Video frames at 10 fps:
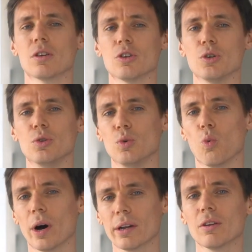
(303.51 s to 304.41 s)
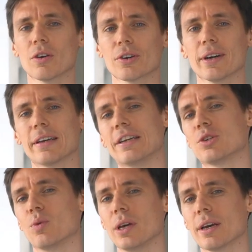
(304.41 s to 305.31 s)
You should do one long run
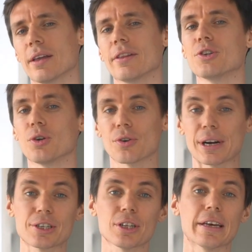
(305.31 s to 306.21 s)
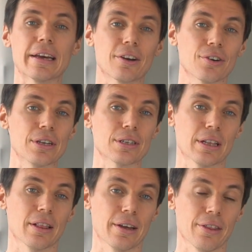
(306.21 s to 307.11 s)
each week and they should gradually increase
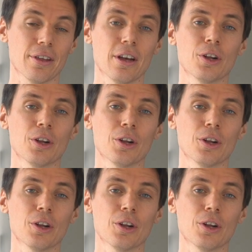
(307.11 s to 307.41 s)
in length,